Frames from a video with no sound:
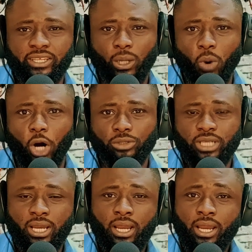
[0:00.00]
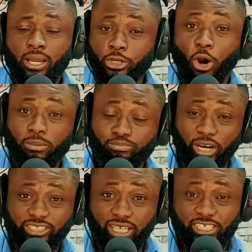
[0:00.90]
in the world. You know,
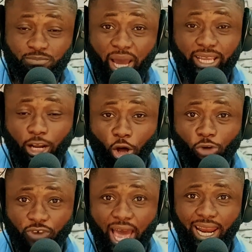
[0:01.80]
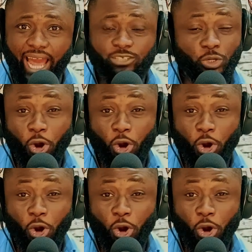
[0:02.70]
Brazil is making a lot of airlines.